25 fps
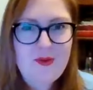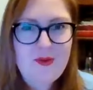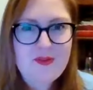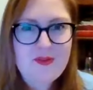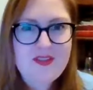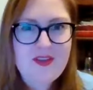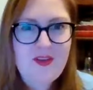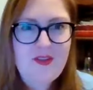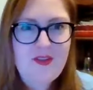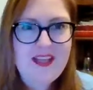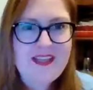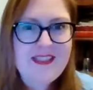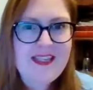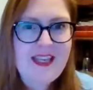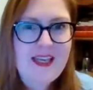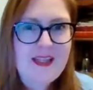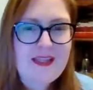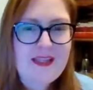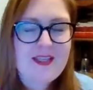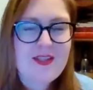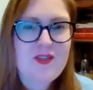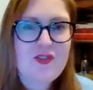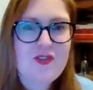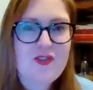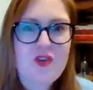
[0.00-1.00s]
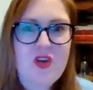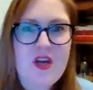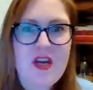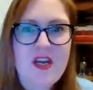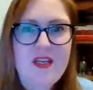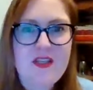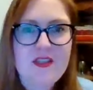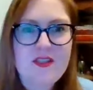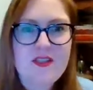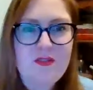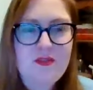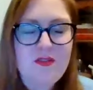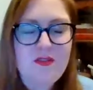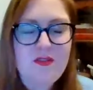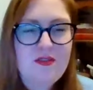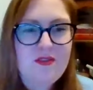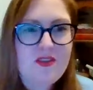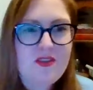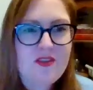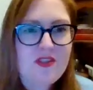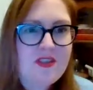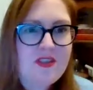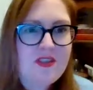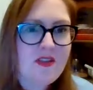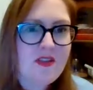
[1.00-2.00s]
So let's get this straight. So you
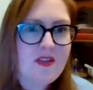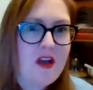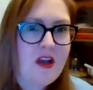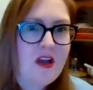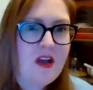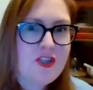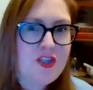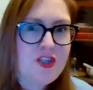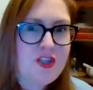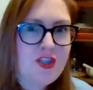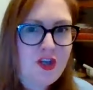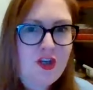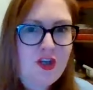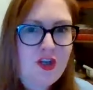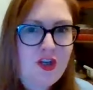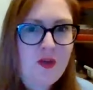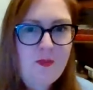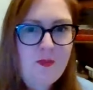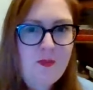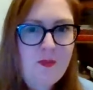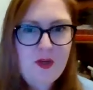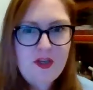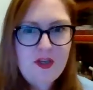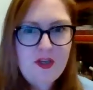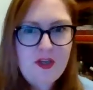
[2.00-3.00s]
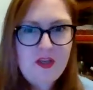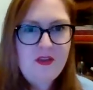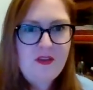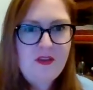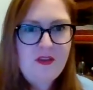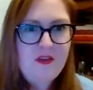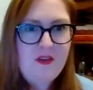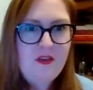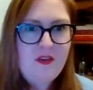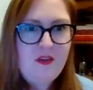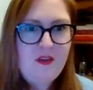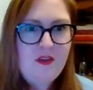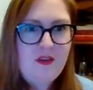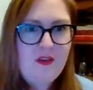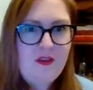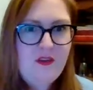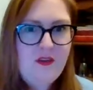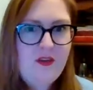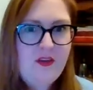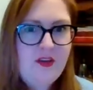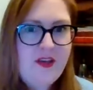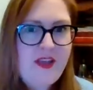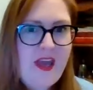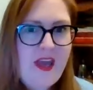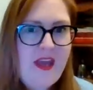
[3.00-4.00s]
just launched your cookbook.
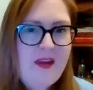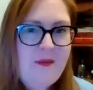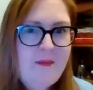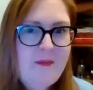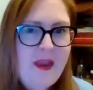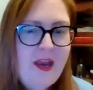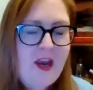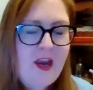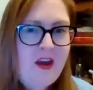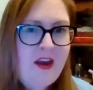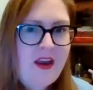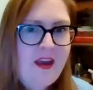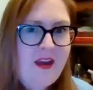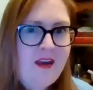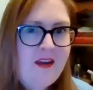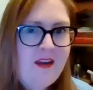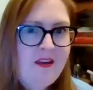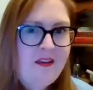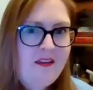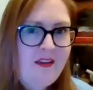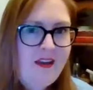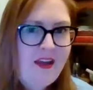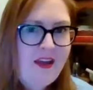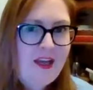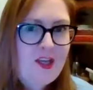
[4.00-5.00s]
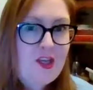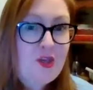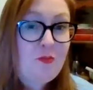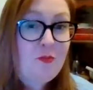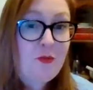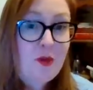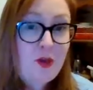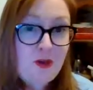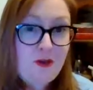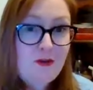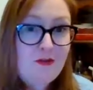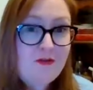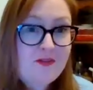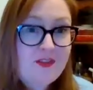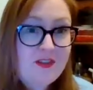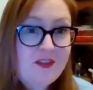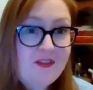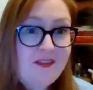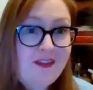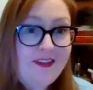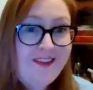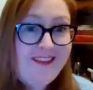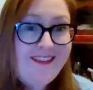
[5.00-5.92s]
You're right. Getting married and you moved.